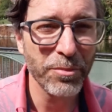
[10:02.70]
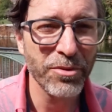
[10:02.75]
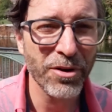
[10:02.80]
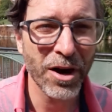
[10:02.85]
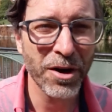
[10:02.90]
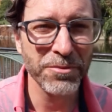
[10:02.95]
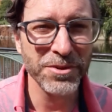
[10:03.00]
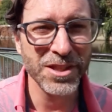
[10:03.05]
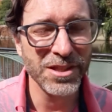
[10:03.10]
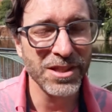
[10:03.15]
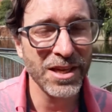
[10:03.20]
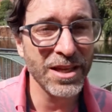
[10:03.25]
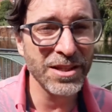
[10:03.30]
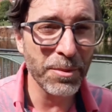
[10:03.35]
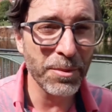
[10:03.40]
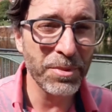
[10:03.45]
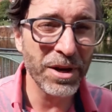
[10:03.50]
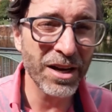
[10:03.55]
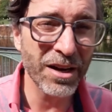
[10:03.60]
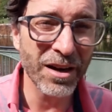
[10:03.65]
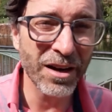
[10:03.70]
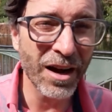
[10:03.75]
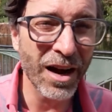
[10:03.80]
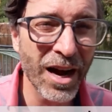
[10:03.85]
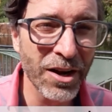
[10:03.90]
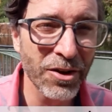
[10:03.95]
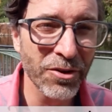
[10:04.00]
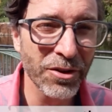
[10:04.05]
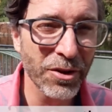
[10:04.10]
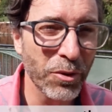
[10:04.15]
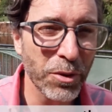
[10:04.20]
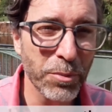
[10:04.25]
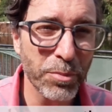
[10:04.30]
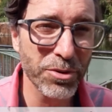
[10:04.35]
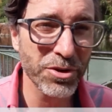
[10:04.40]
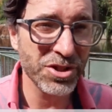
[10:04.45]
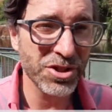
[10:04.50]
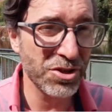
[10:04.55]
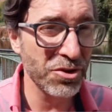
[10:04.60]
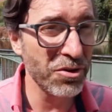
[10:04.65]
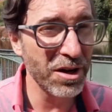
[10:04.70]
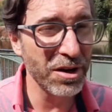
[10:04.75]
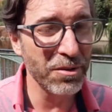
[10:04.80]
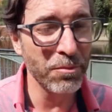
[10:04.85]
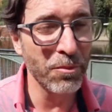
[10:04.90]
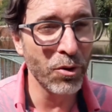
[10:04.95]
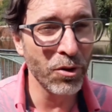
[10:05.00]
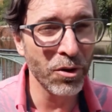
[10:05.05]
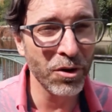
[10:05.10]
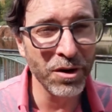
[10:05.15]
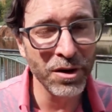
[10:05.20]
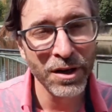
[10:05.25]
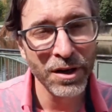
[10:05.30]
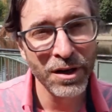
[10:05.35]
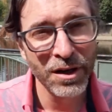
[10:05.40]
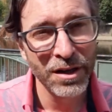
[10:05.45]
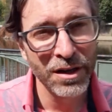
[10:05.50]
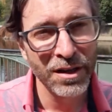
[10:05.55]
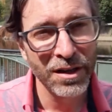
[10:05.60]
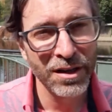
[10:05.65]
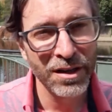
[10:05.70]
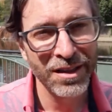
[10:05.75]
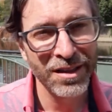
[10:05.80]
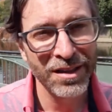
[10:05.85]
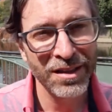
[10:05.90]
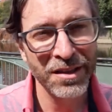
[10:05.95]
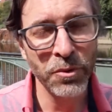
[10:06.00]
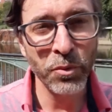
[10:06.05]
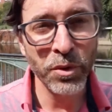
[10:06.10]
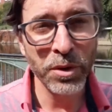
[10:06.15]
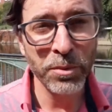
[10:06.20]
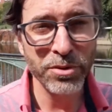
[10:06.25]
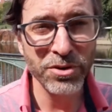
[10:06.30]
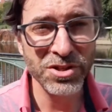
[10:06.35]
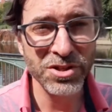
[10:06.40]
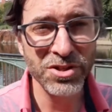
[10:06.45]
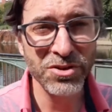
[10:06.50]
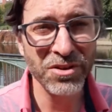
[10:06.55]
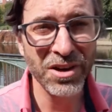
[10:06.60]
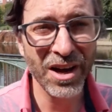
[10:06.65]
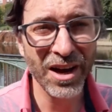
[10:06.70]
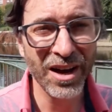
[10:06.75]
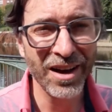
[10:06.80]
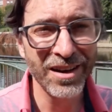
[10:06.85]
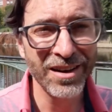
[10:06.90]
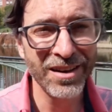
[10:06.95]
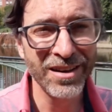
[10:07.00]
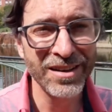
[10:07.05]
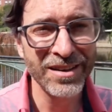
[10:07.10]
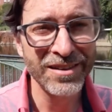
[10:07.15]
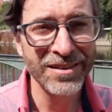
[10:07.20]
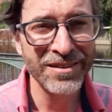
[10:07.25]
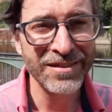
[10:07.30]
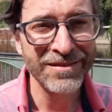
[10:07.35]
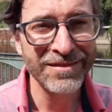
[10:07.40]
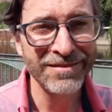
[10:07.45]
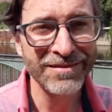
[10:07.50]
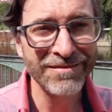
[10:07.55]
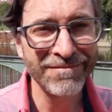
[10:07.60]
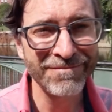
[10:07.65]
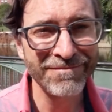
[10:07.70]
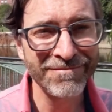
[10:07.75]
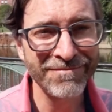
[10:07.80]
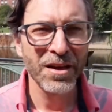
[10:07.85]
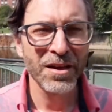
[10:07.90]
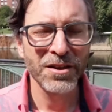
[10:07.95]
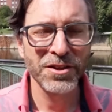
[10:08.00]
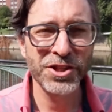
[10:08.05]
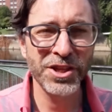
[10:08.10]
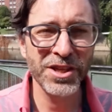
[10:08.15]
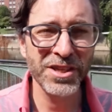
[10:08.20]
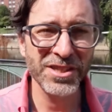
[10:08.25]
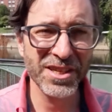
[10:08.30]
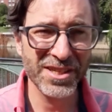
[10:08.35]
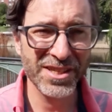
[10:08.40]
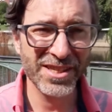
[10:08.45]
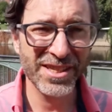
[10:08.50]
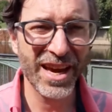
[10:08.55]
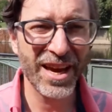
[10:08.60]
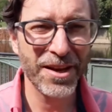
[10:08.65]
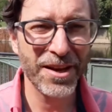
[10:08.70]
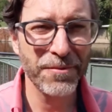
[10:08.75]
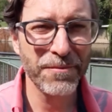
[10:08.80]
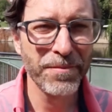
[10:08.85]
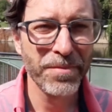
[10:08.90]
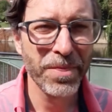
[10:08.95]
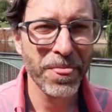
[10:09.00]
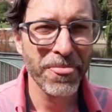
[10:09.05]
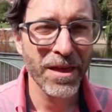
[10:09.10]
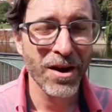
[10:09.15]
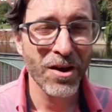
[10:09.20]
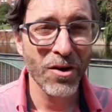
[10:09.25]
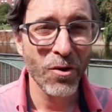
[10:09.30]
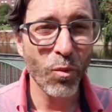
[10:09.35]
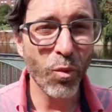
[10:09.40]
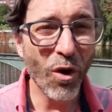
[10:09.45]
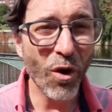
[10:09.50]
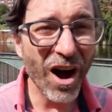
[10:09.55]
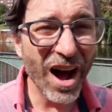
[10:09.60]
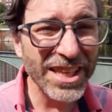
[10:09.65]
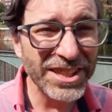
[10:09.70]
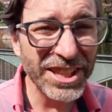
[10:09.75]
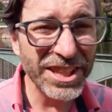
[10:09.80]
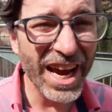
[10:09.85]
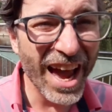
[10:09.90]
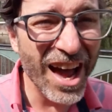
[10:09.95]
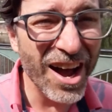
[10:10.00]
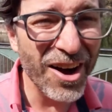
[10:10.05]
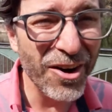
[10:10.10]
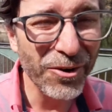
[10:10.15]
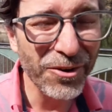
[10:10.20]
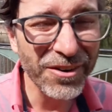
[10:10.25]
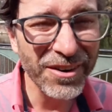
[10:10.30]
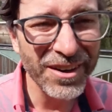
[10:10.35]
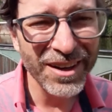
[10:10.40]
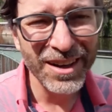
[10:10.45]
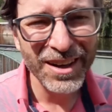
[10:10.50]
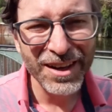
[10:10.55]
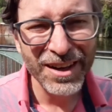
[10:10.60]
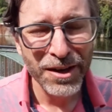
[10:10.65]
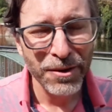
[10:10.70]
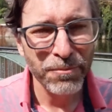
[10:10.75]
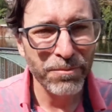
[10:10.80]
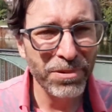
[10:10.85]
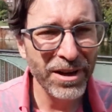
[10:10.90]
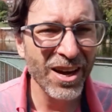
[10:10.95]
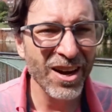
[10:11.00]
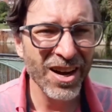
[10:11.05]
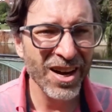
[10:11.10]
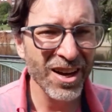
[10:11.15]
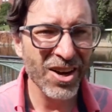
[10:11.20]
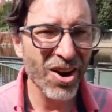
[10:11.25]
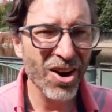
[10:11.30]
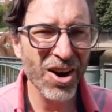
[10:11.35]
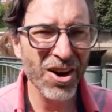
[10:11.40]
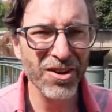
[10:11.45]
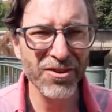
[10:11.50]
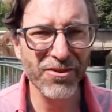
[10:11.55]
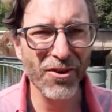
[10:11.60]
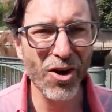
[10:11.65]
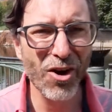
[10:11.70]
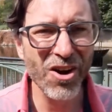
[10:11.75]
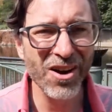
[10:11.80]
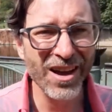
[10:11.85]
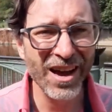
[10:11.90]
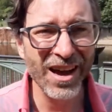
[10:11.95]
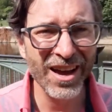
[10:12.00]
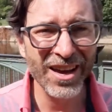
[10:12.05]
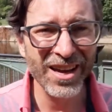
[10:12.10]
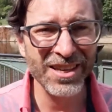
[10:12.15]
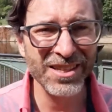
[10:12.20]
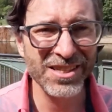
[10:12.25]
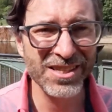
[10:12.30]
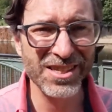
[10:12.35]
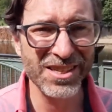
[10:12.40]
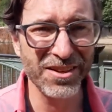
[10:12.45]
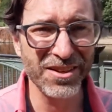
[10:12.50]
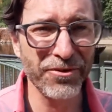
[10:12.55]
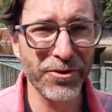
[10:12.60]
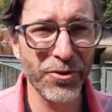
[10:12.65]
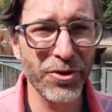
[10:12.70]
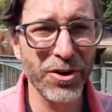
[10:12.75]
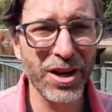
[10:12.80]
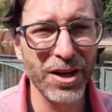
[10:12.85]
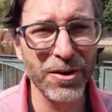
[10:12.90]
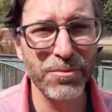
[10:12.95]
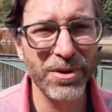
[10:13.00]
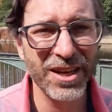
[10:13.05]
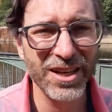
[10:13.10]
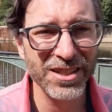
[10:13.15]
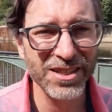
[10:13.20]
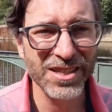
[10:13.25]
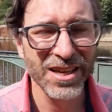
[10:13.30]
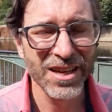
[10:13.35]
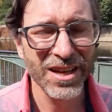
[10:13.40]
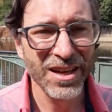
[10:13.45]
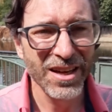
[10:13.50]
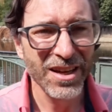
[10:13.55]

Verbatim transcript: it promises. It ends up being an idol that we pursue it more then we pursue God. Jesus said, Watch out! Be on guard of all kinds of greed because